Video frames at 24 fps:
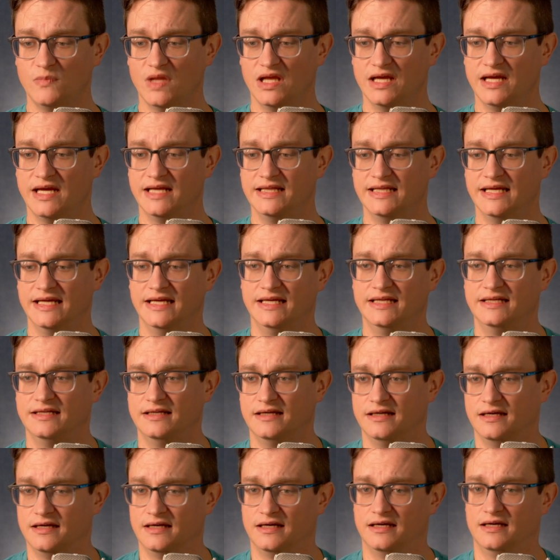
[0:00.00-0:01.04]
then
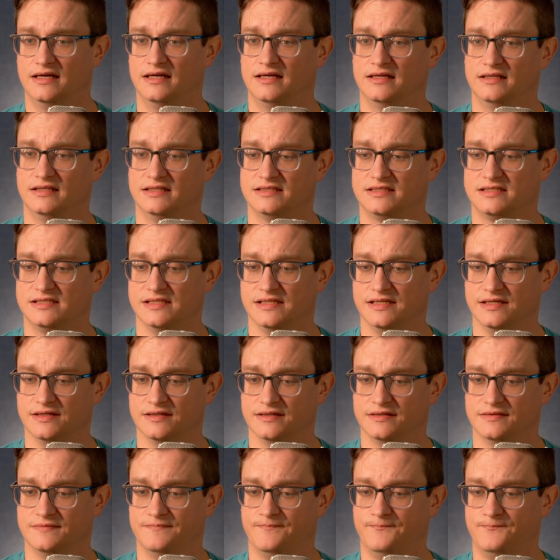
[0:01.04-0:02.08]
let's see
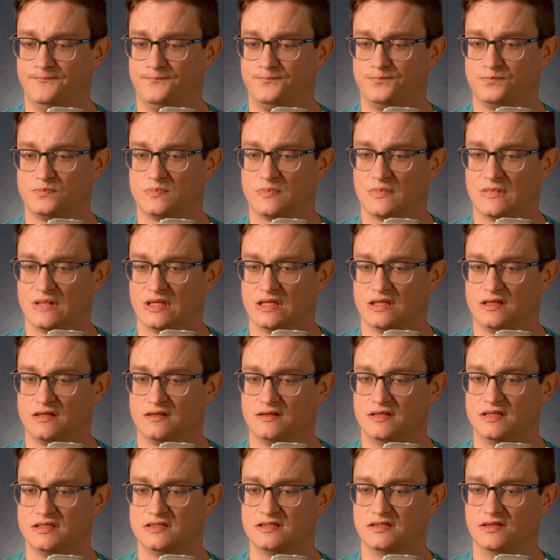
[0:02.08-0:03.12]
here.
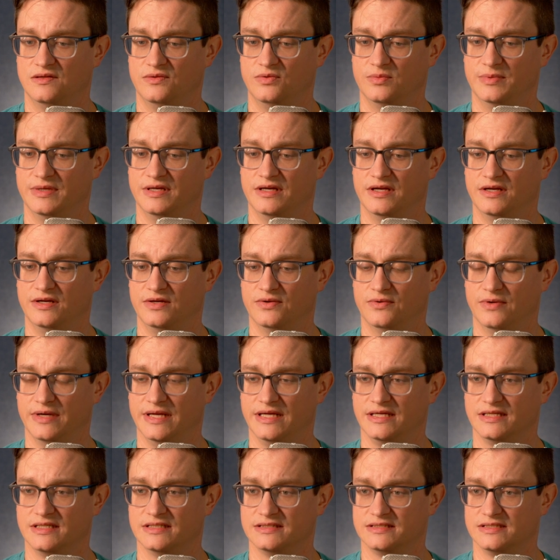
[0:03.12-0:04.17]
This is a little bit
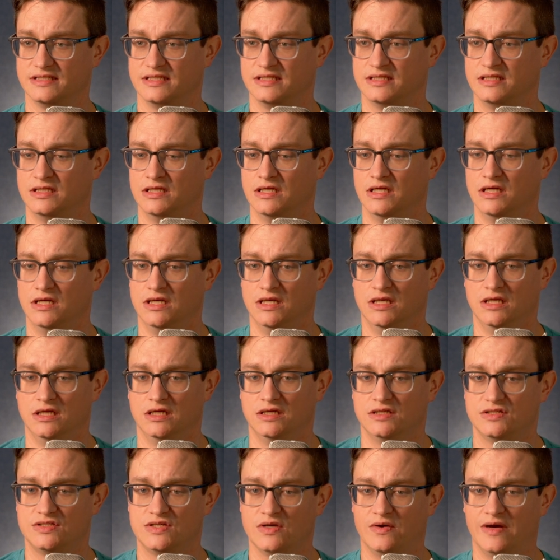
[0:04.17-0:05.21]
annoying because...
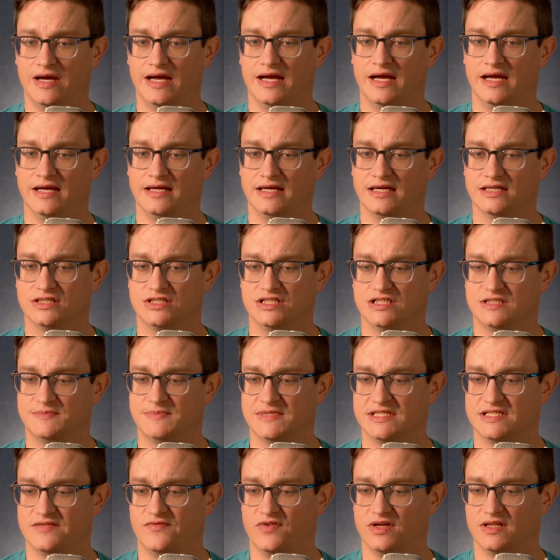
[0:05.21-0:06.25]
So I actually
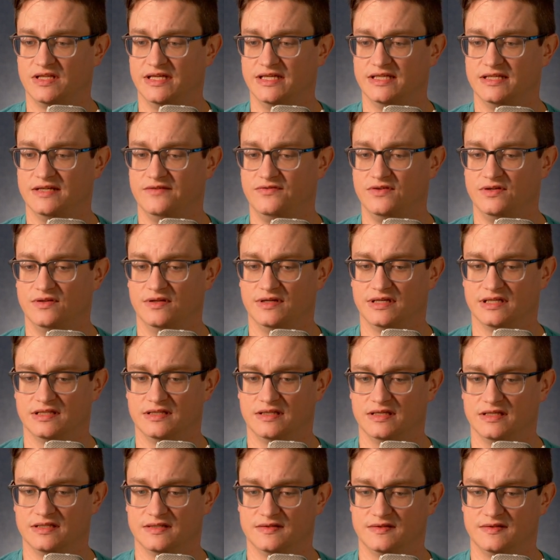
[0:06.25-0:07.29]
specifically, if you look at
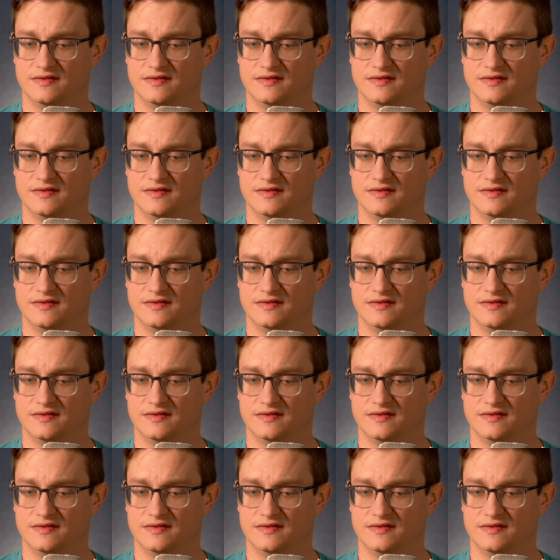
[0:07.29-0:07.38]
the